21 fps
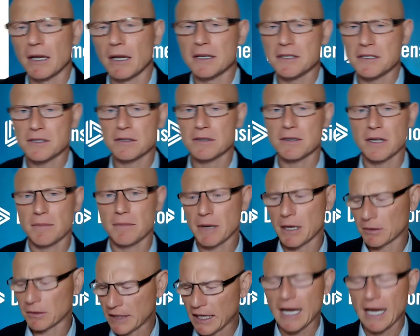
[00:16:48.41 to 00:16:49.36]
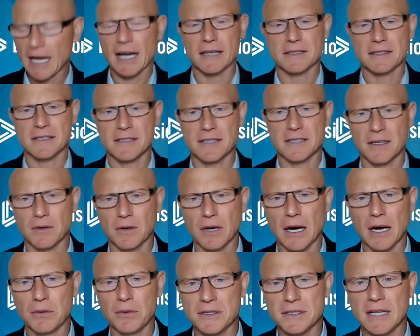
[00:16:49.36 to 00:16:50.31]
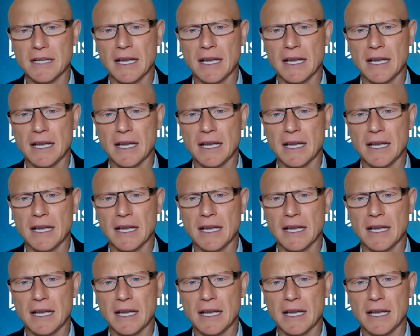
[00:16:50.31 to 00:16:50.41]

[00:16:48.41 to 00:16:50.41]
uncertain about taxes and how